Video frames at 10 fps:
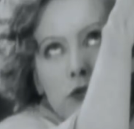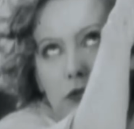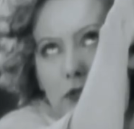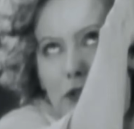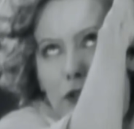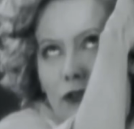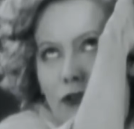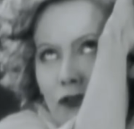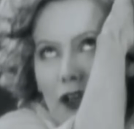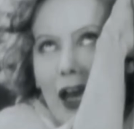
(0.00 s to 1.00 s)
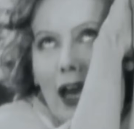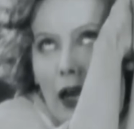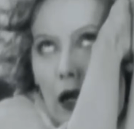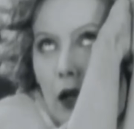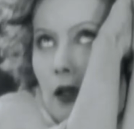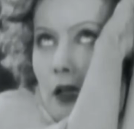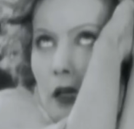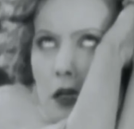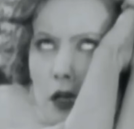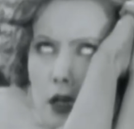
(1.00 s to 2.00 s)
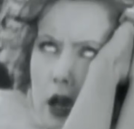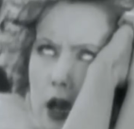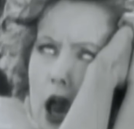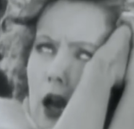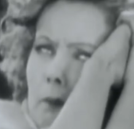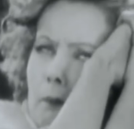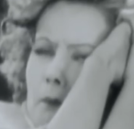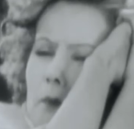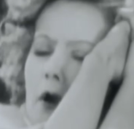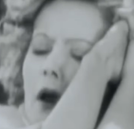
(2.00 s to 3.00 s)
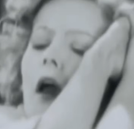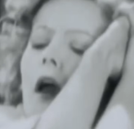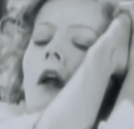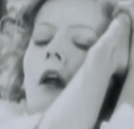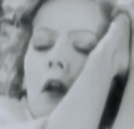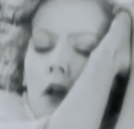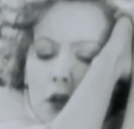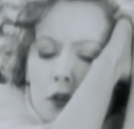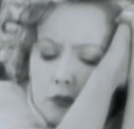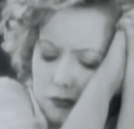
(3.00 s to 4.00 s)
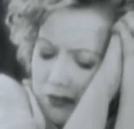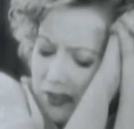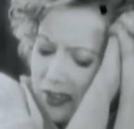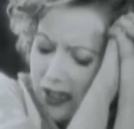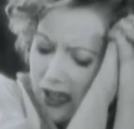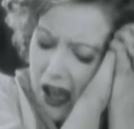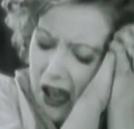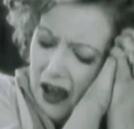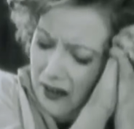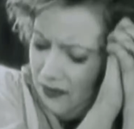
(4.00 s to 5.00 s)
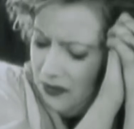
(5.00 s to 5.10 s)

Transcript: Garbo was famous for her desire for privacy, summed up in her famous quote,